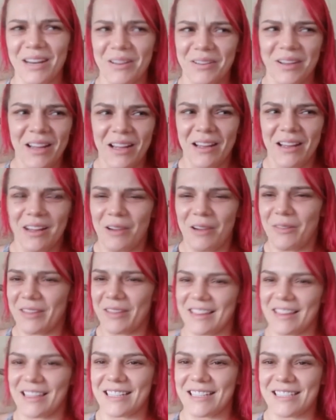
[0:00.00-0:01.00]
You know,
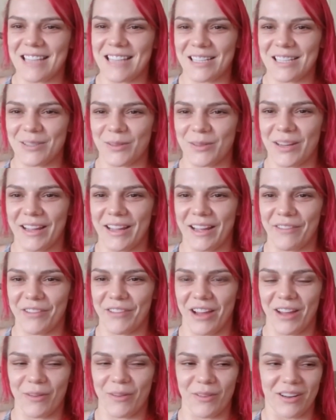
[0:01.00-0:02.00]
within this last
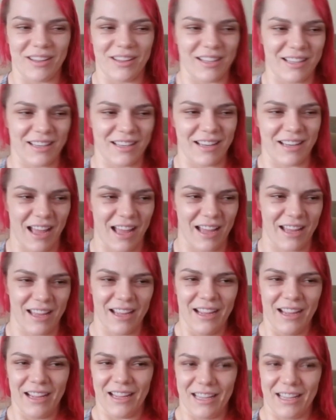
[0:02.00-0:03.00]
week, I've gotten one
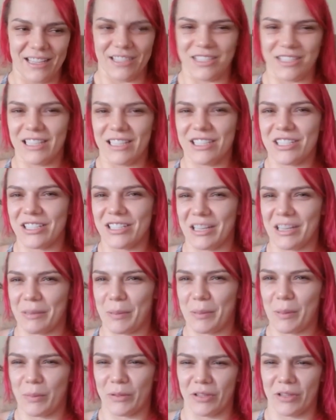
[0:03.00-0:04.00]
that, it's just,
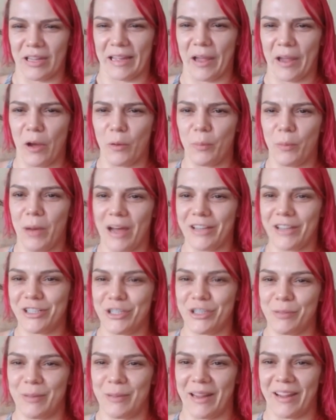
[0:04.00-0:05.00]
like, people, they're like, oh,
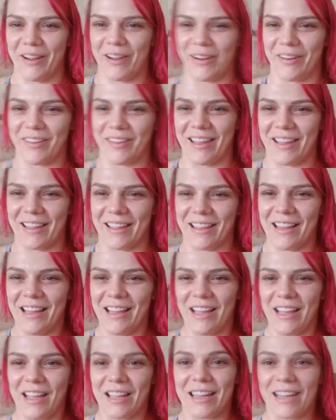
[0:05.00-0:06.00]
punch me, or,
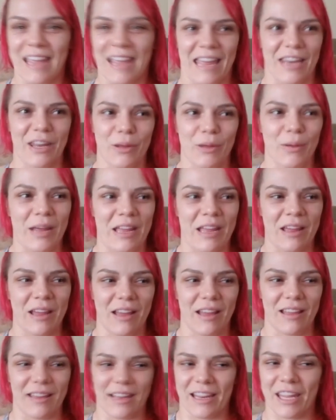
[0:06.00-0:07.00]
like, can you
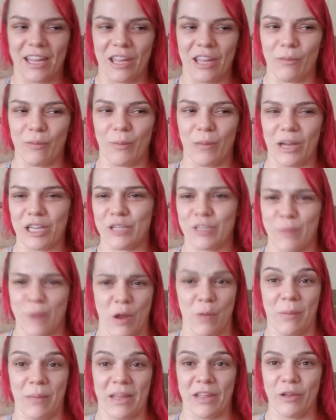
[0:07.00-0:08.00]

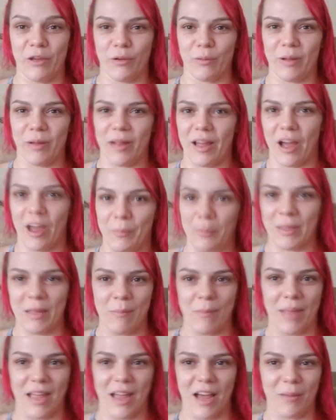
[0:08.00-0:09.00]
punch me, I'll pay you to
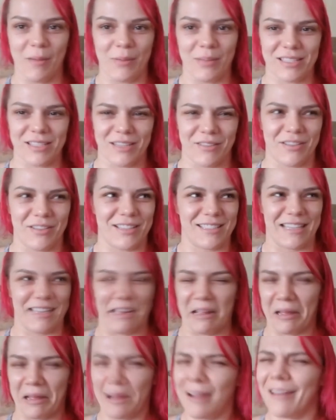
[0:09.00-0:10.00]
beat me up and stuff.
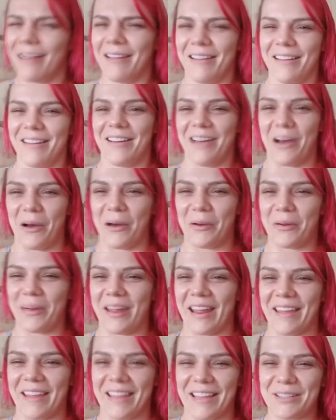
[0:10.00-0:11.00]
It's like,
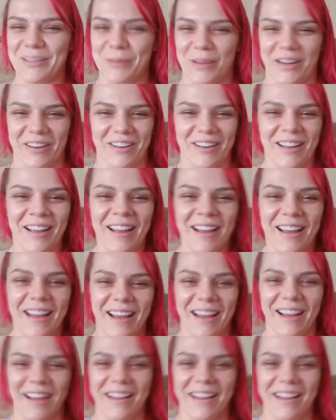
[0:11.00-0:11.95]
Okay, that's weird.